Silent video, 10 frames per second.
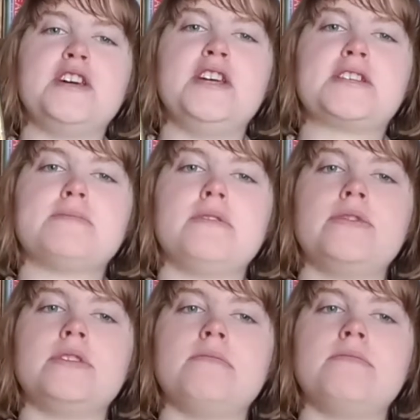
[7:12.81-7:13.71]
is more of
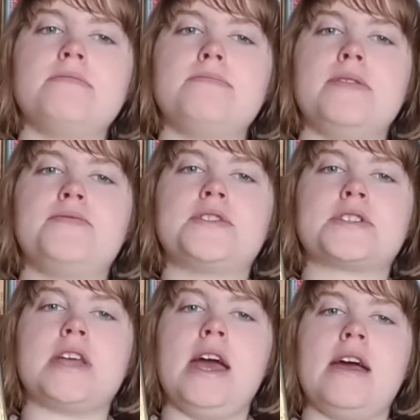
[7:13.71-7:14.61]
a bit of a
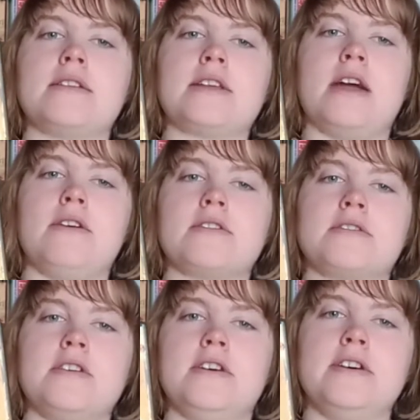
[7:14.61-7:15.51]
scared
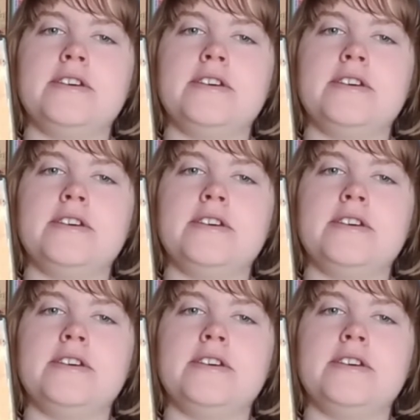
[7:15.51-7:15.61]
character.